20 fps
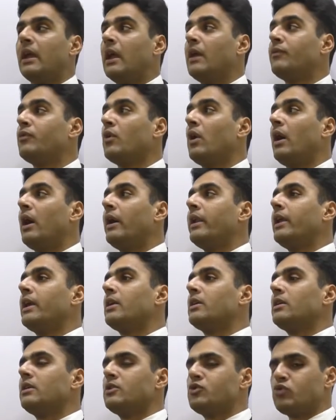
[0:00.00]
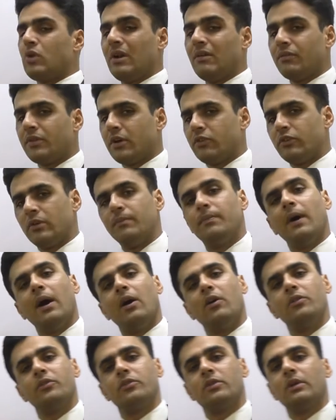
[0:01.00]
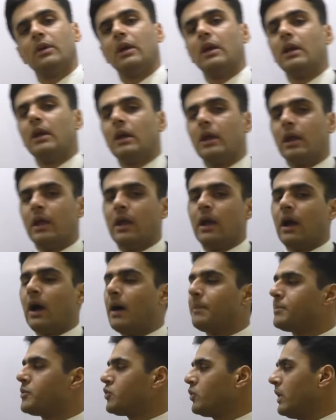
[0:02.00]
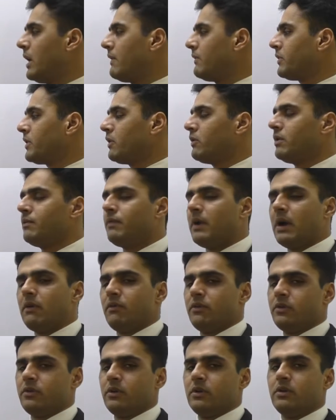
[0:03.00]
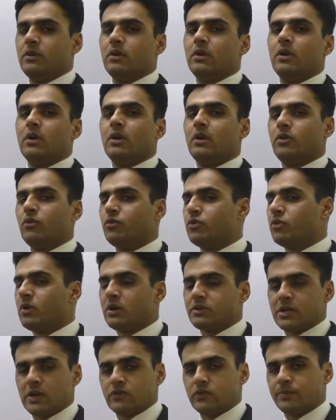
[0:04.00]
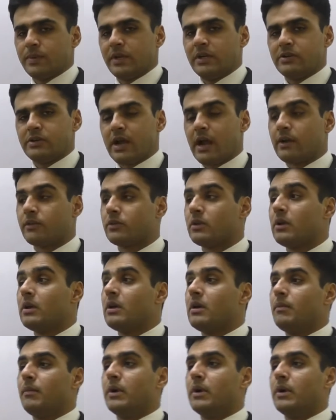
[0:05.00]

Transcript: If you are earning 12,000 pounds up to 11,500, you do not have to pay any tax.